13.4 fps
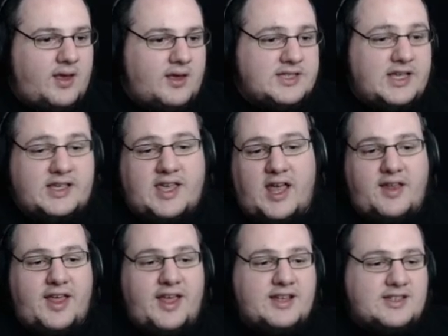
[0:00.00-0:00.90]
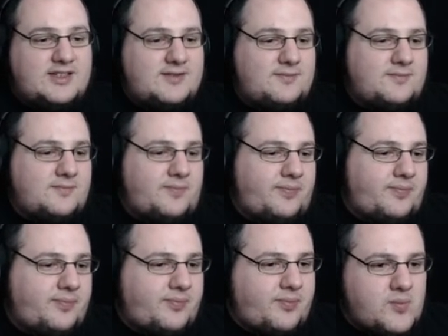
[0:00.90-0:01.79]
So again, it's
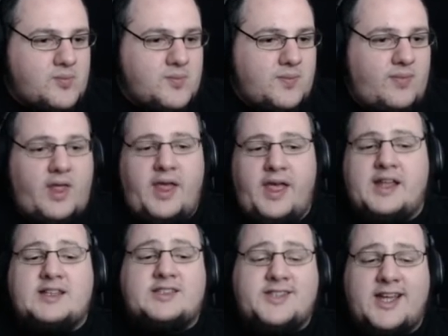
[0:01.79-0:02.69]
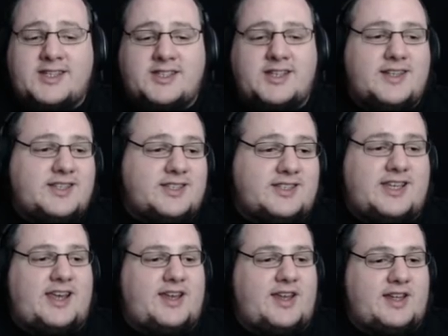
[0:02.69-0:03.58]
setting the
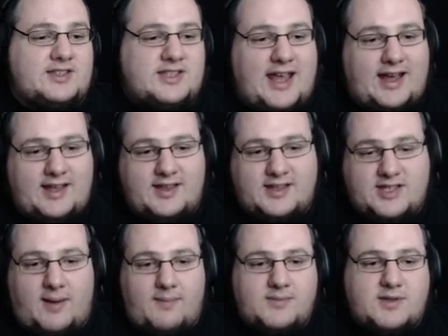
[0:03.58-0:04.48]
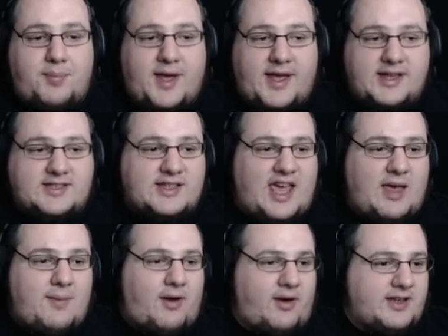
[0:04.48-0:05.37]
scene. It's taking the time to pace the
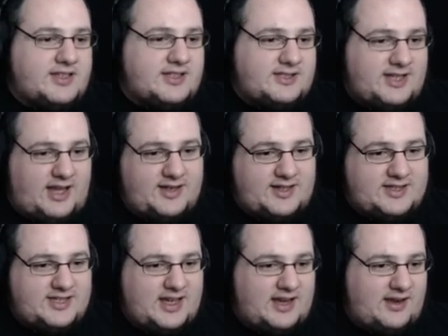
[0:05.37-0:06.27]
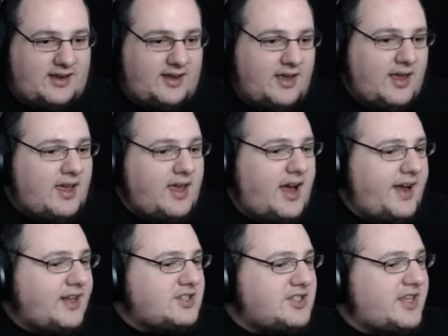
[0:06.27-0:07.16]
game out and to set the scene.
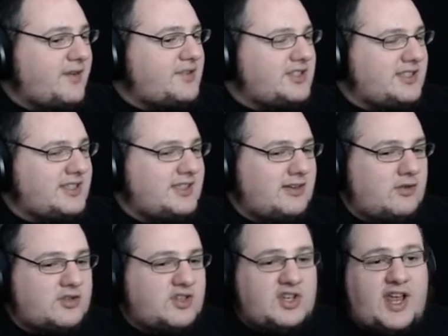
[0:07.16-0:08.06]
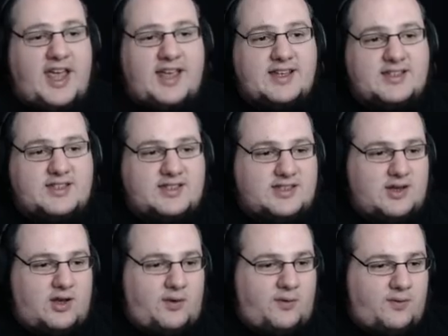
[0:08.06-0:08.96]
And it just gives us these little
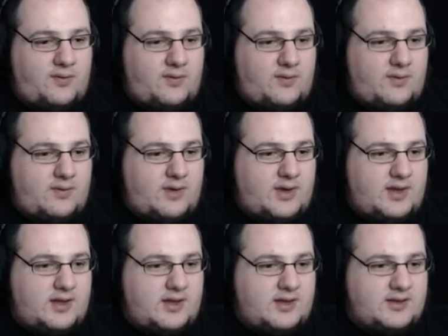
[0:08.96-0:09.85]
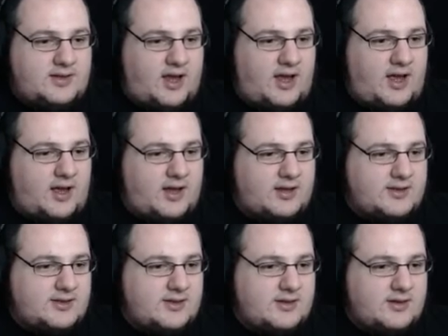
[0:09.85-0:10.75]
tastes of... it's a heart.
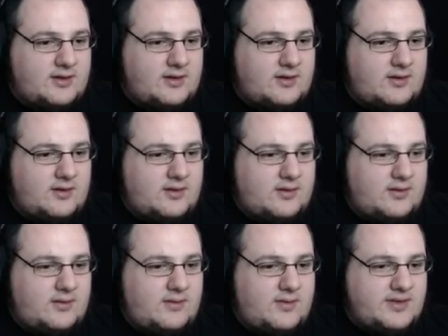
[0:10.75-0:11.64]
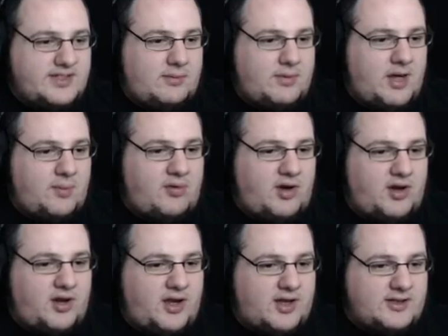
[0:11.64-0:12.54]
Is it going to be a
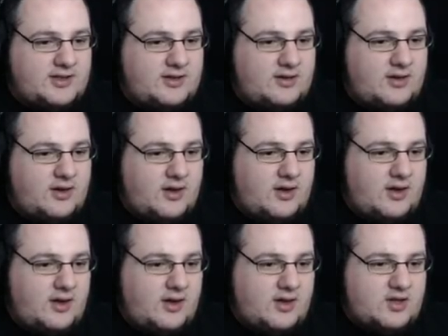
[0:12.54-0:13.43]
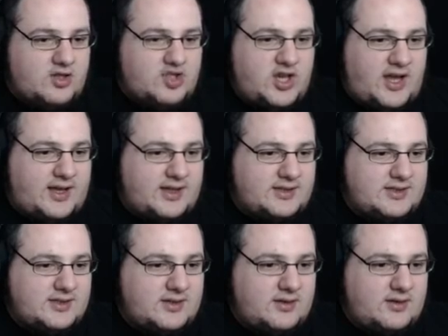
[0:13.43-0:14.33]
broken heart scene?
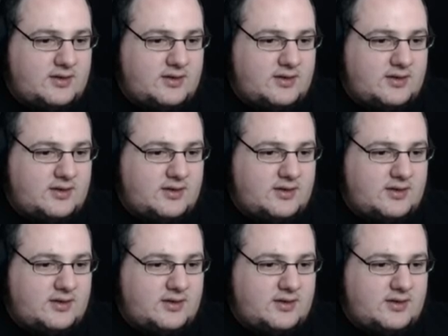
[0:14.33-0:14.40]
Chess.